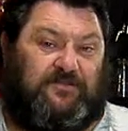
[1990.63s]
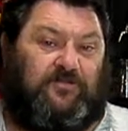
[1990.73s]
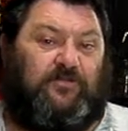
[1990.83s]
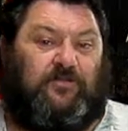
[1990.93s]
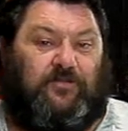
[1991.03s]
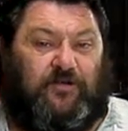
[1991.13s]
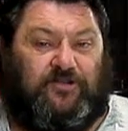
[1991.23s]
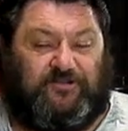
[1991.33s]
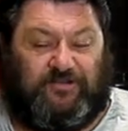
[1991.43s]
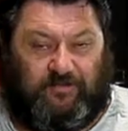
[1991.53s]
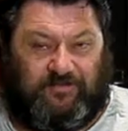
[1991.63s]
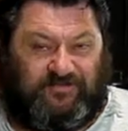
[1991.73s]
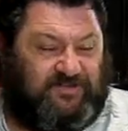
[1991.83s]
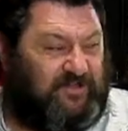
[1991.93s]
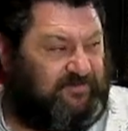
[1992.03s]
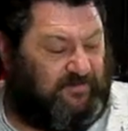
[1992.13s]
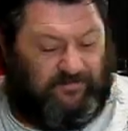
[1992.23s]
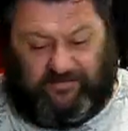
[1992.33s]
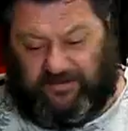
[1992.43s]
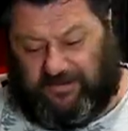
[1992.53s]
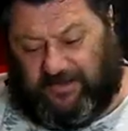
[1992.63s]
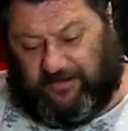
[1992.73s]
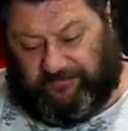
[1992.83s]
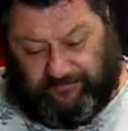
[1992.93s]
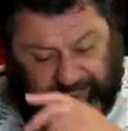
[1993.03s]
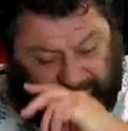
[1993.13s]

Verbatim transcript: or ideally what I was chasing with the um,